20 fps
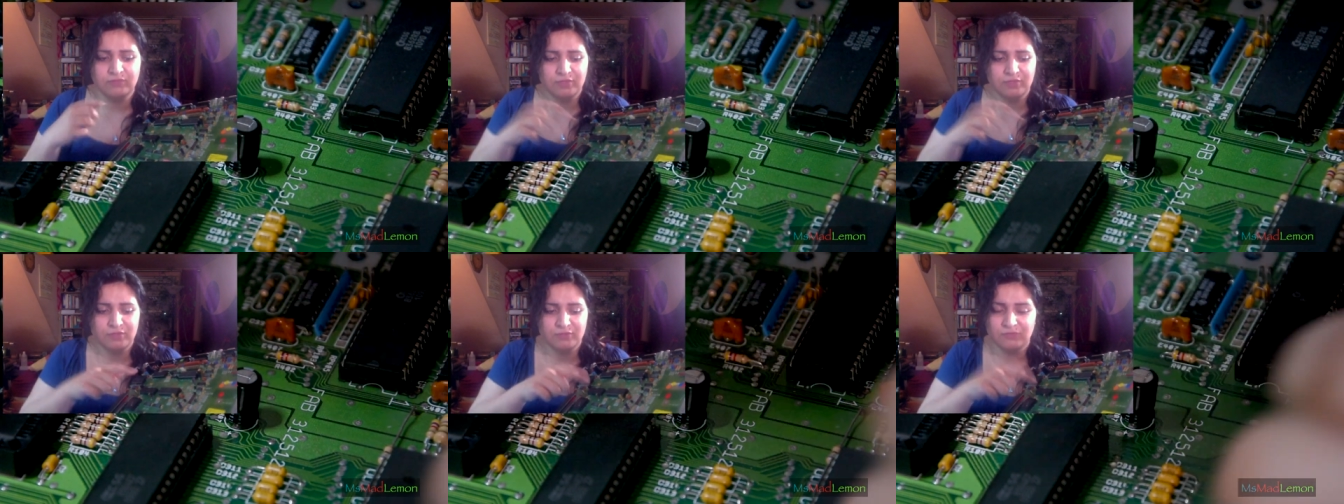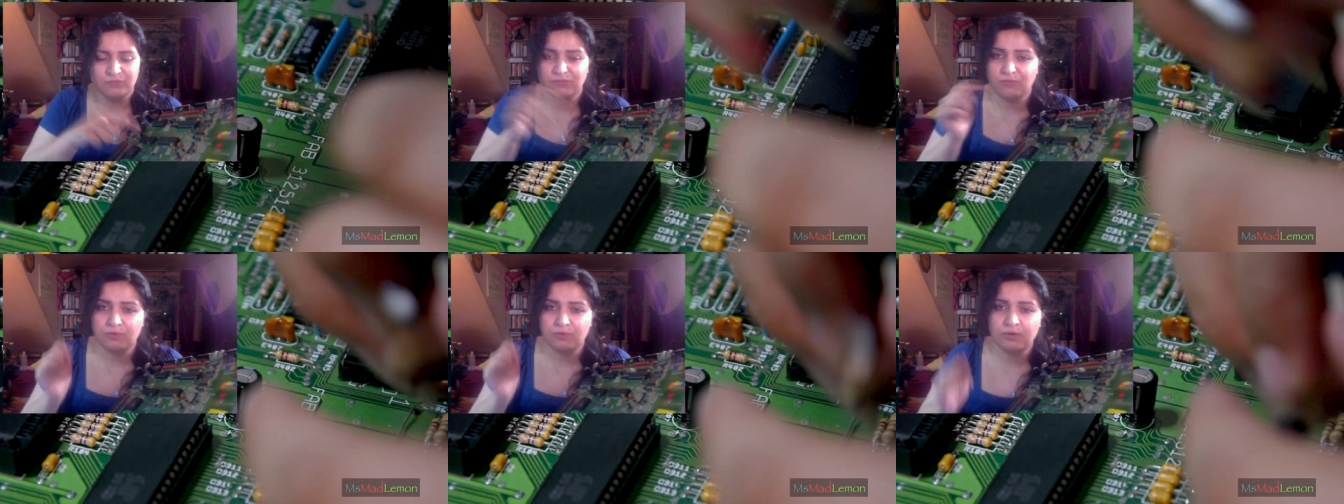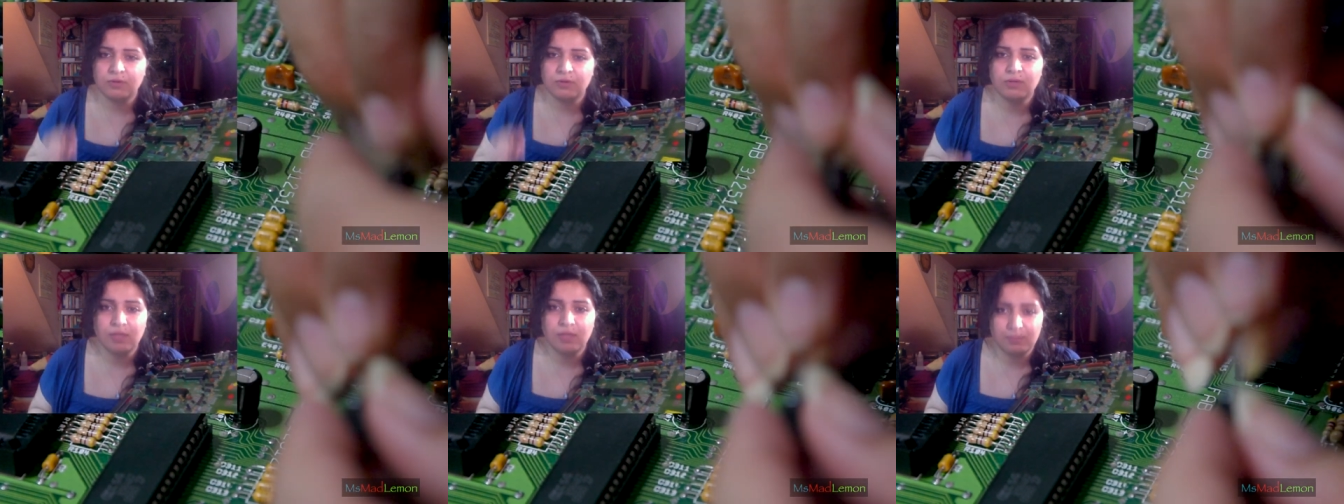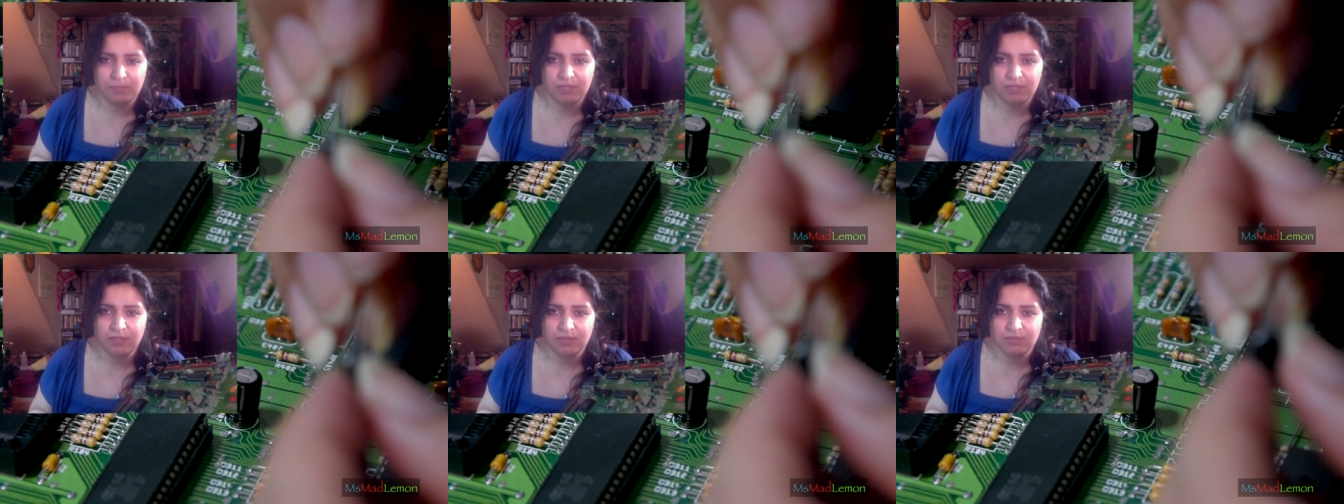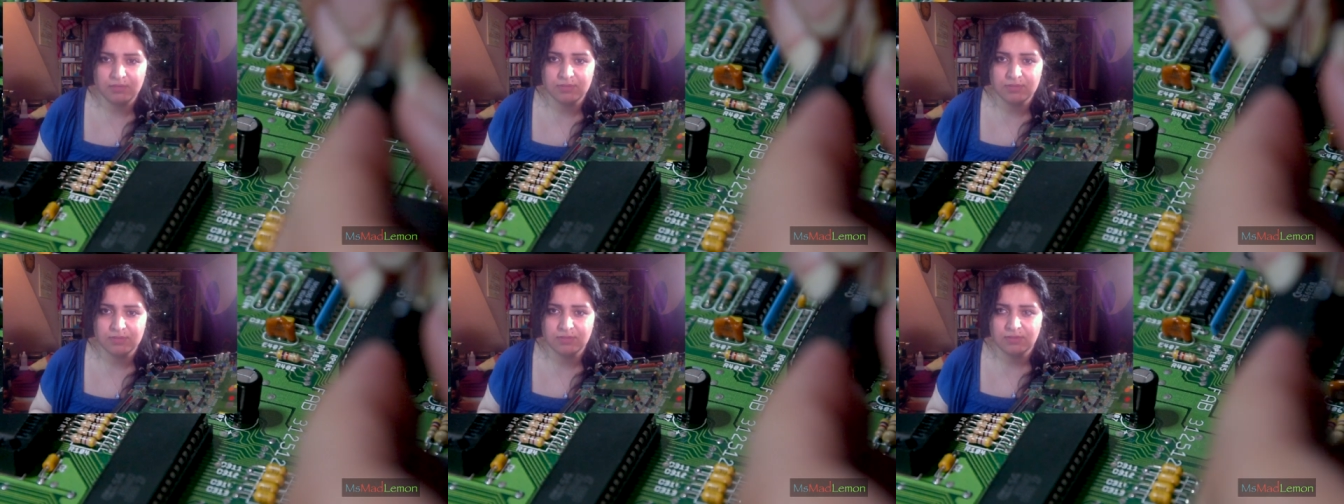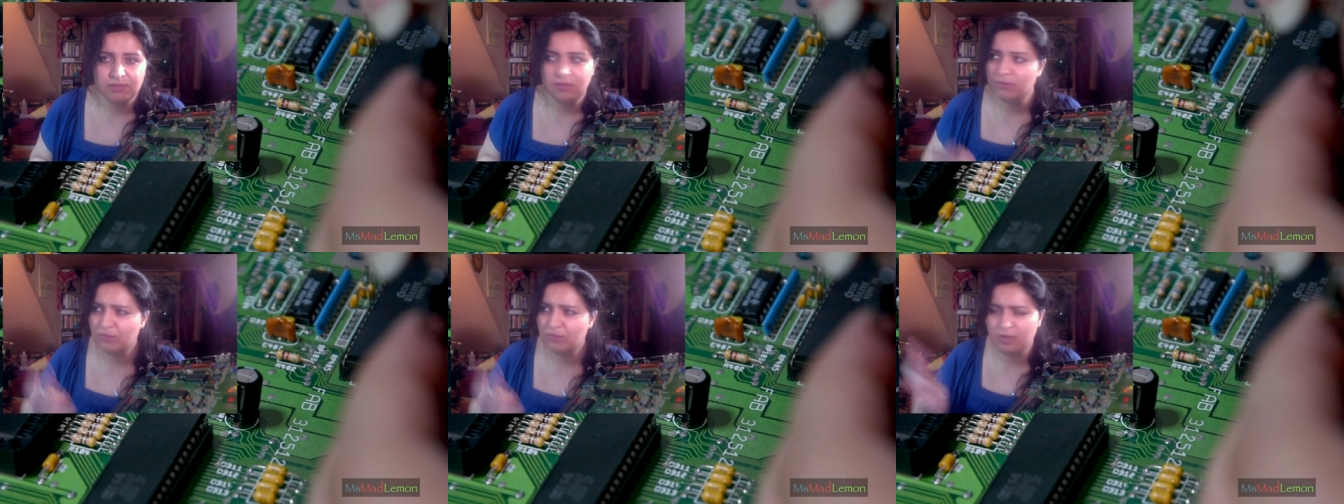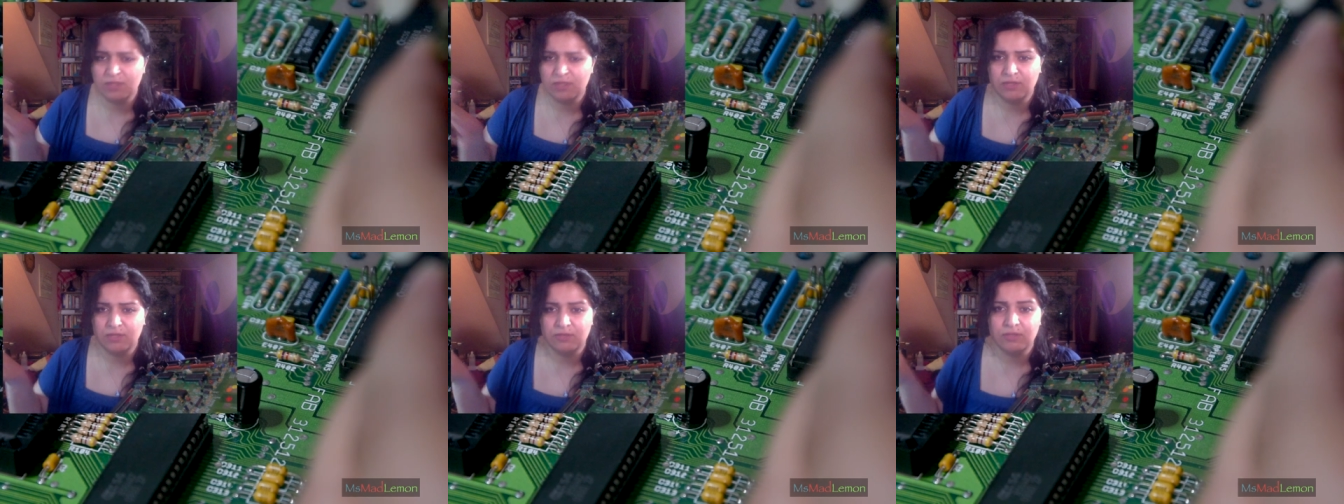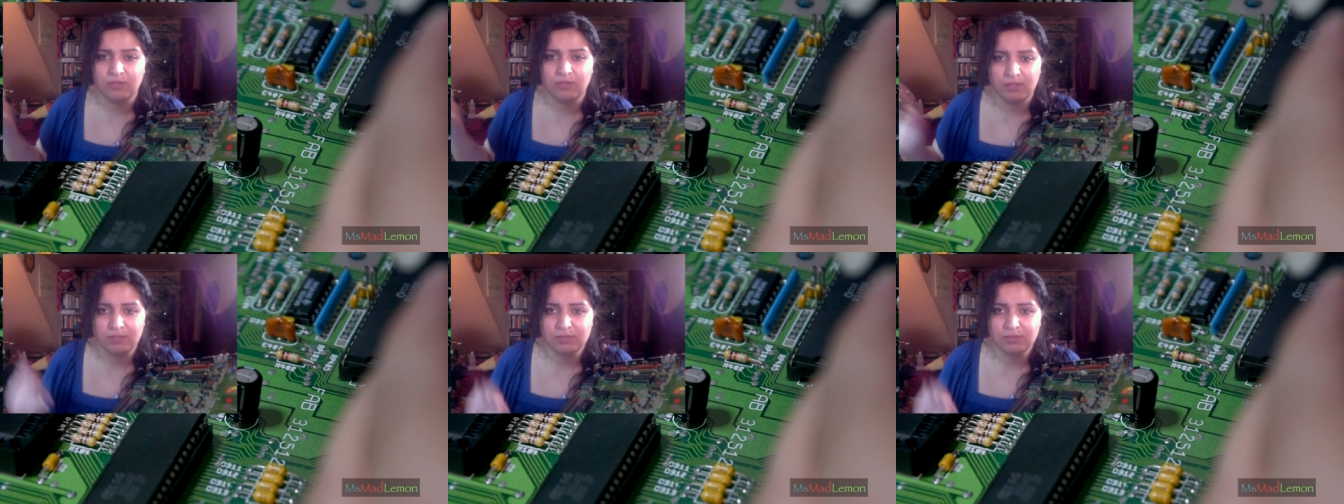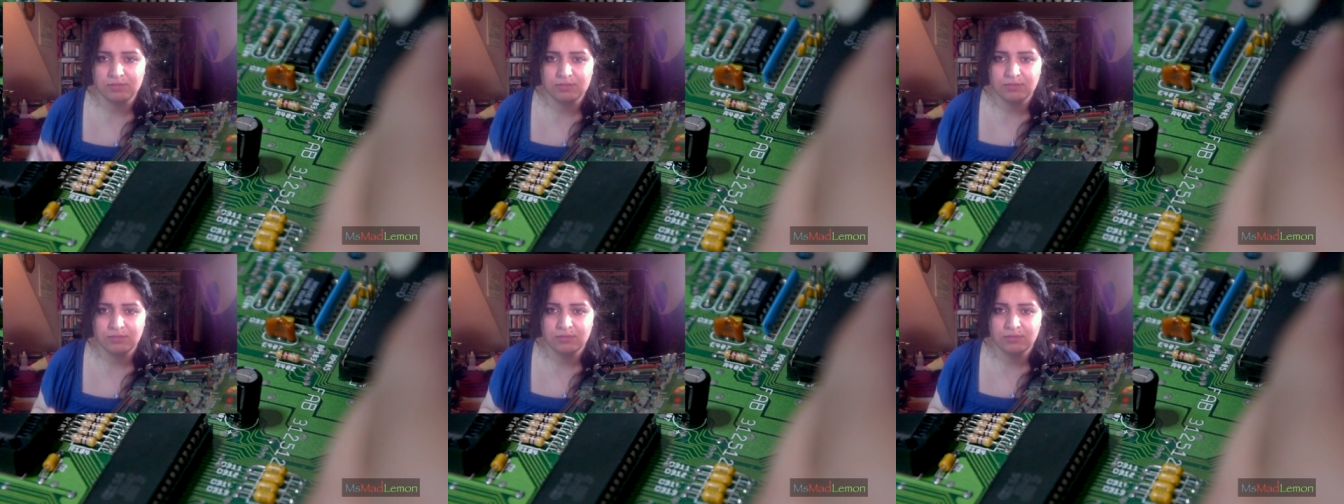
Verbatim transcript: for amigas or anything else.